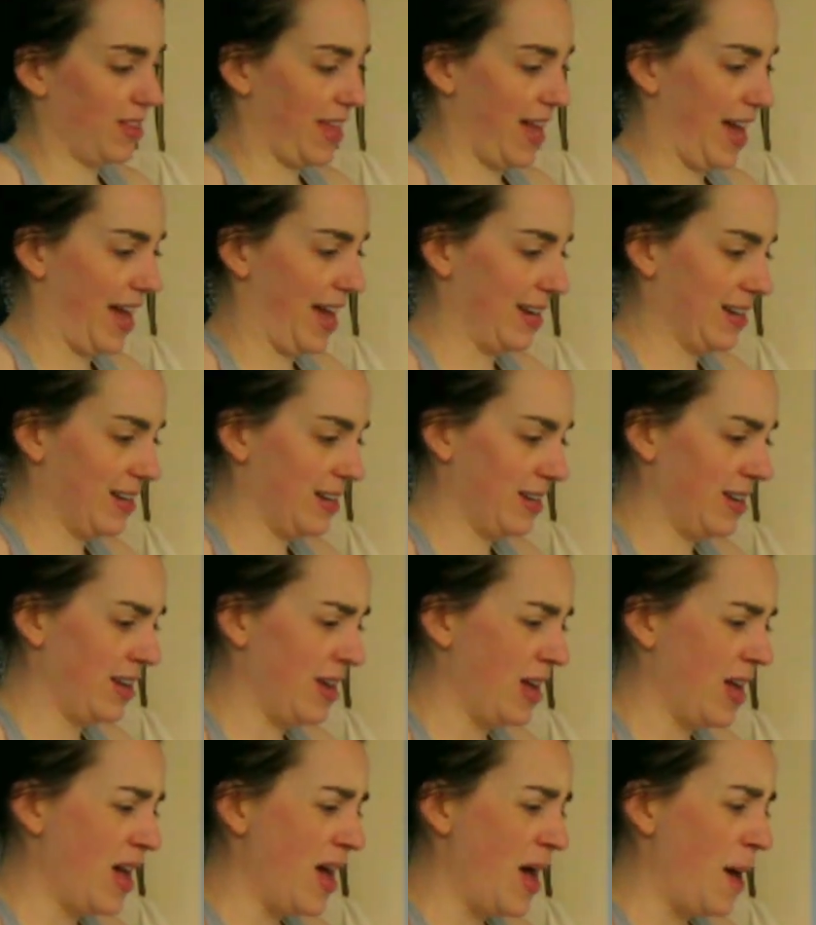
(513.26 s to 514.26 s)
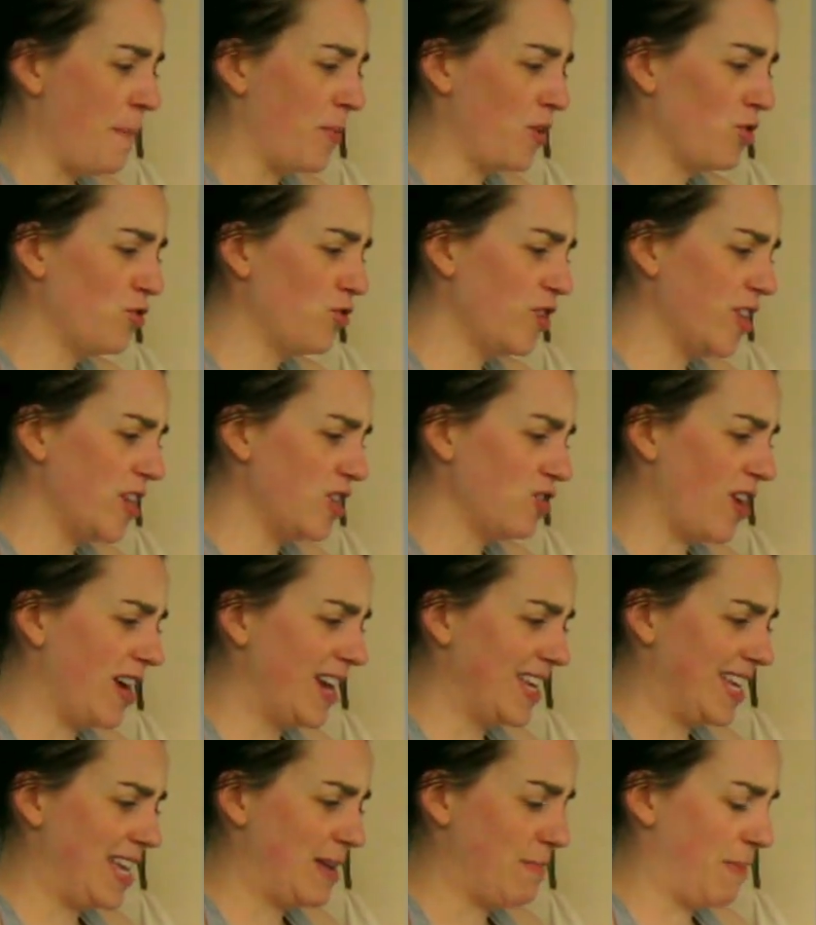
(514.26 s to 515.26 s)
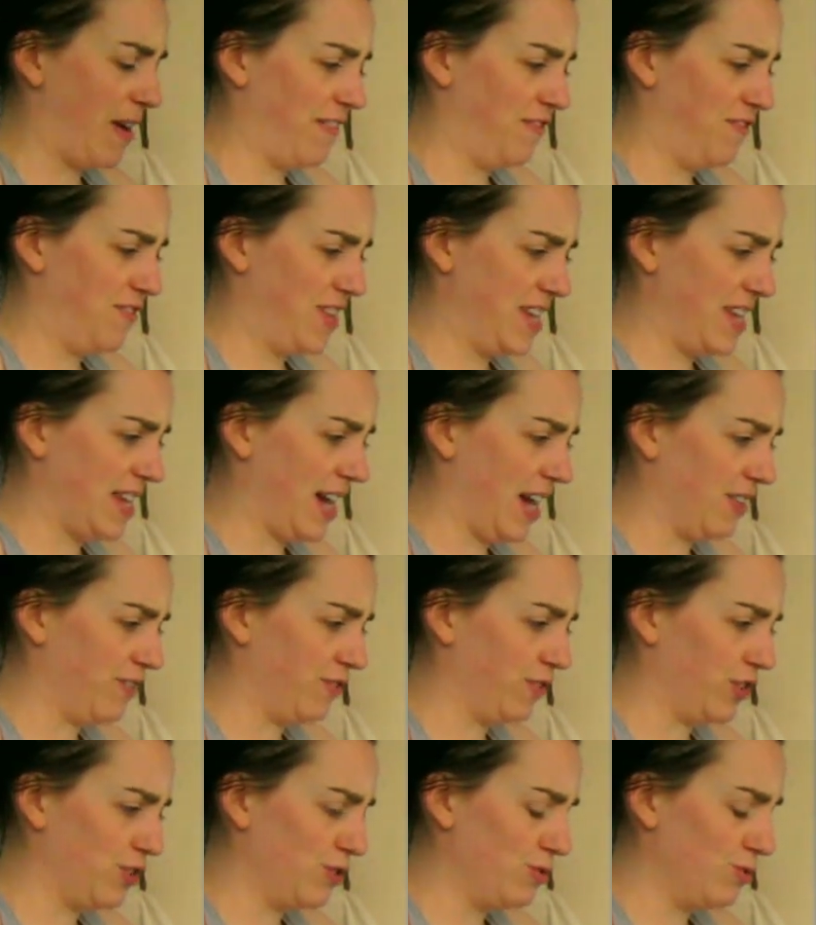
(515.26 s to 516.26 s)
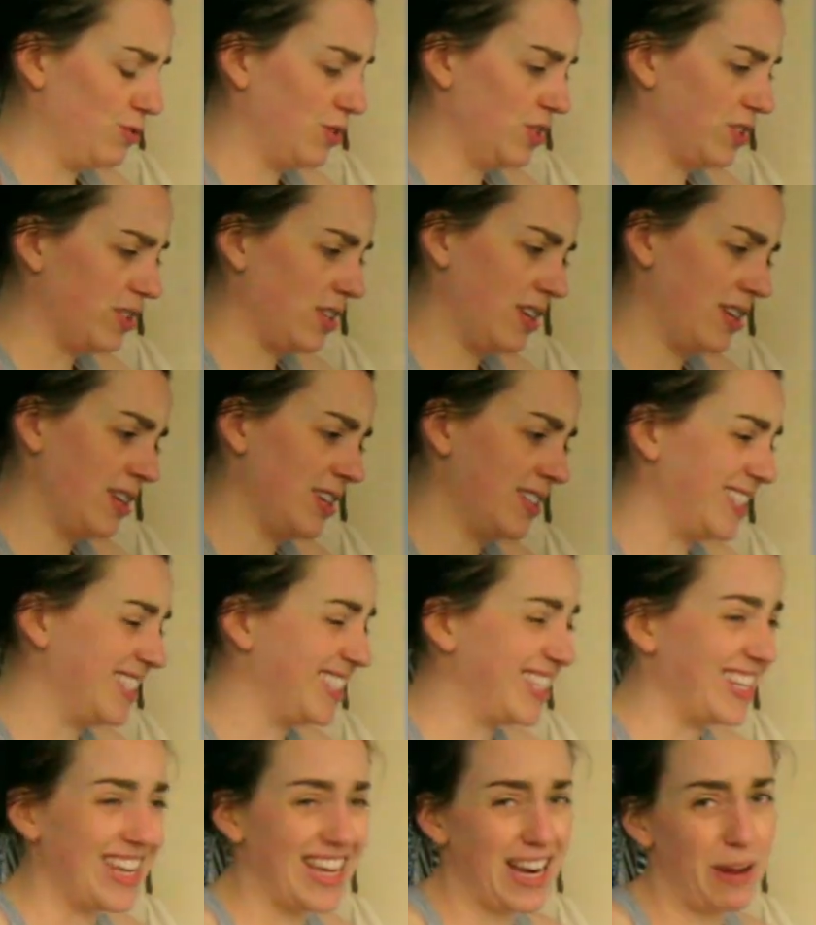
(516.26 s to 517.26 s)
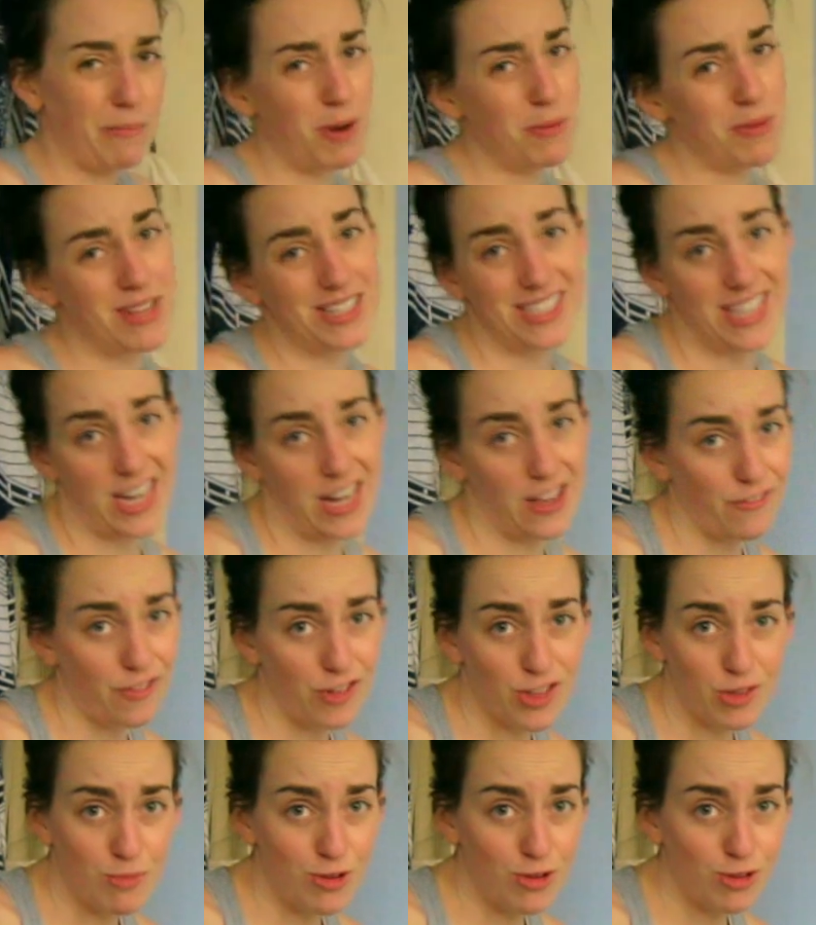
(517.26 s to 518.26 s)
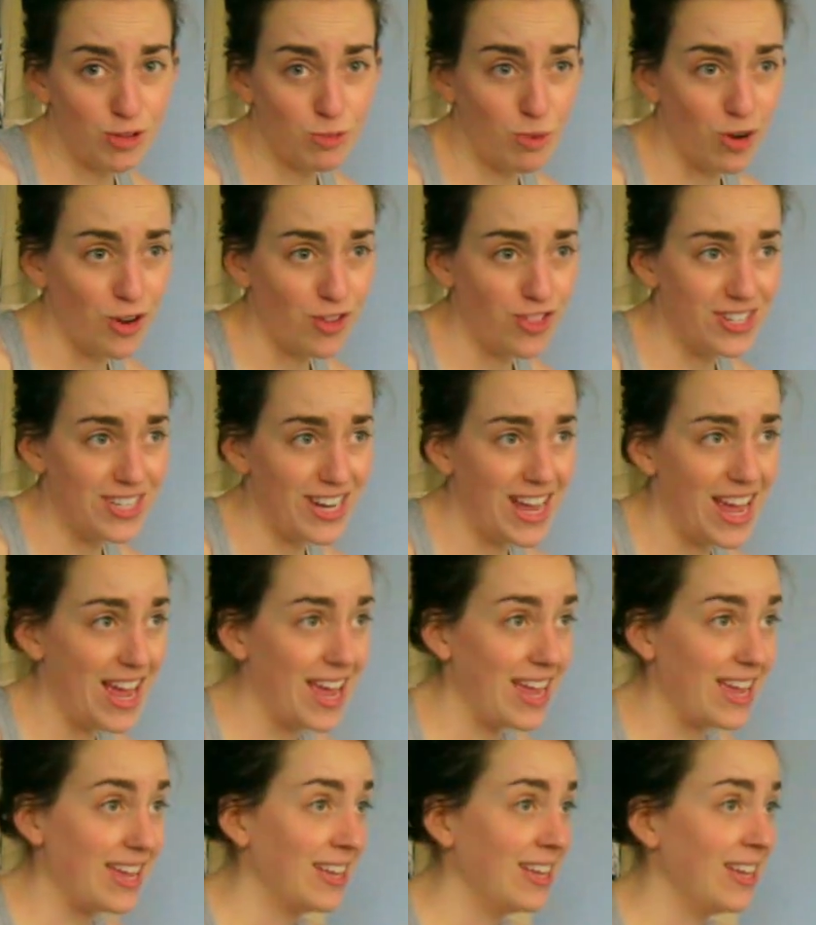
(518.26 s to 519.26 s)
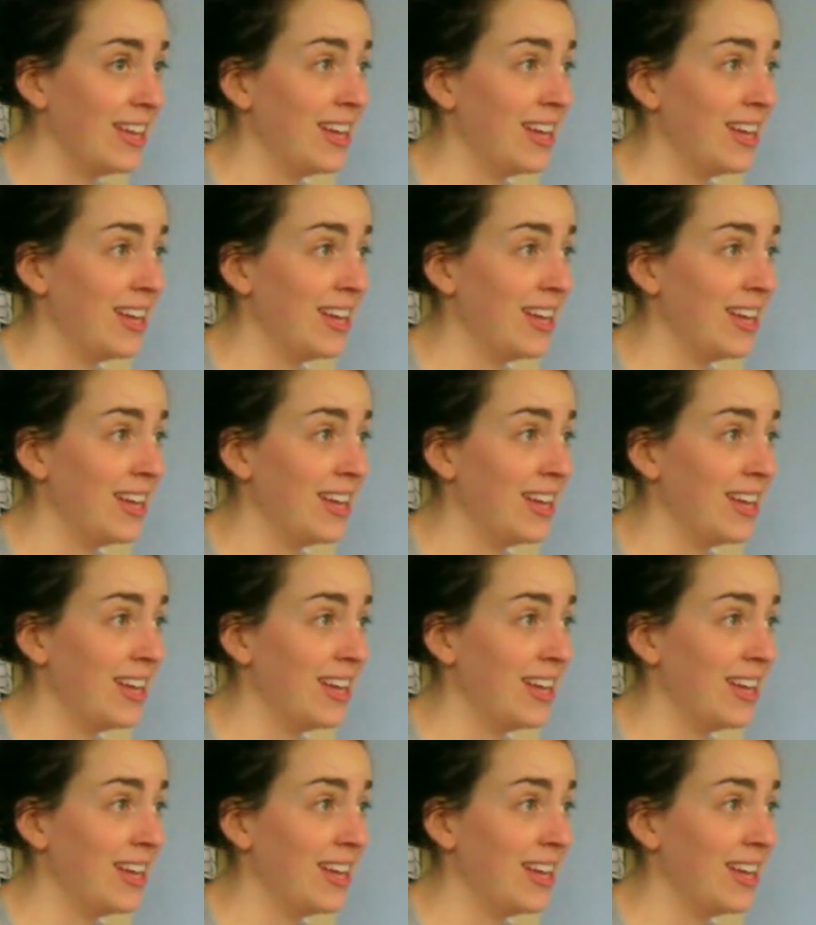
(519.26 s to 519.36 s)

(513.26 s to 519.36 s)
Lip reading: that. But really trying to keep my feet kind of loose, since again I'm going to be sitting for the most part of the day,